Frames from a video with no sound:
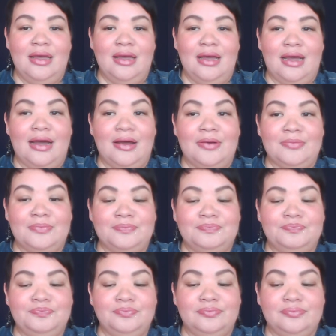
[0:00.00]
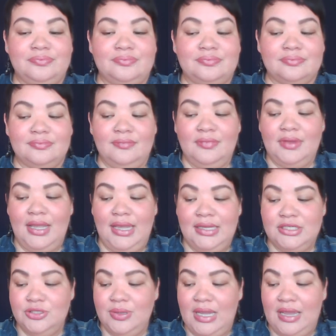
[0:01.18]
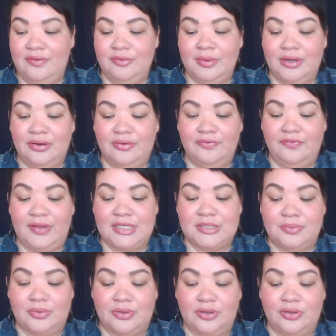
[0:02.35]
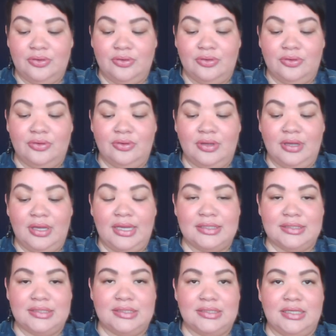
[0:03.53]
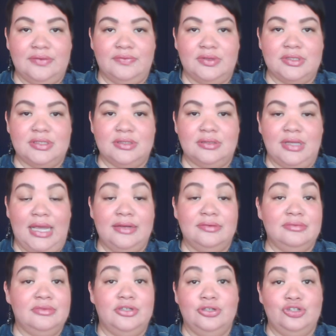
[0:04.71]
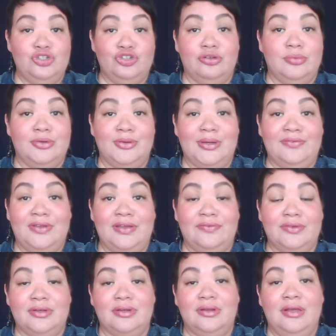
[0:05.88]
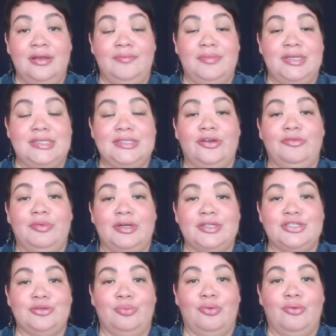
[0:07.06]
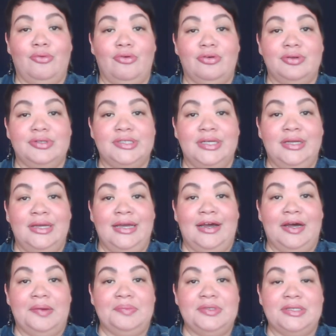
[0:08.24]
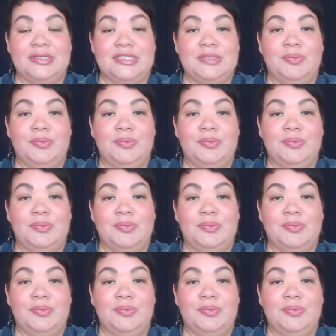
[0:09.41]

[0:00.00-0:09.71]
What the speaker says: And to everyone on Facebook who has given, and YouTube, who have given me so much support up to this